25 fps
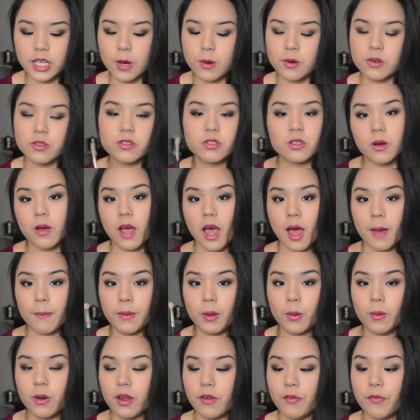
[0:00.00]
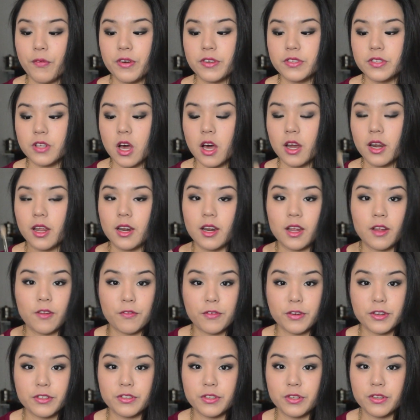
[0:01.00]
I was so happy when I first got it and I
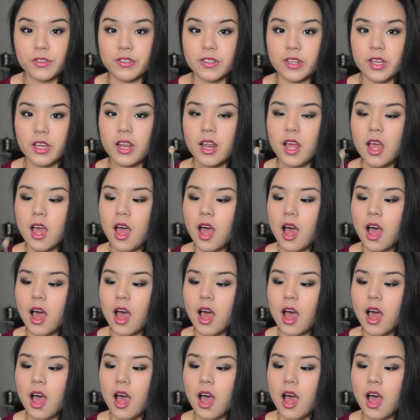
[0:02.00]
first used it.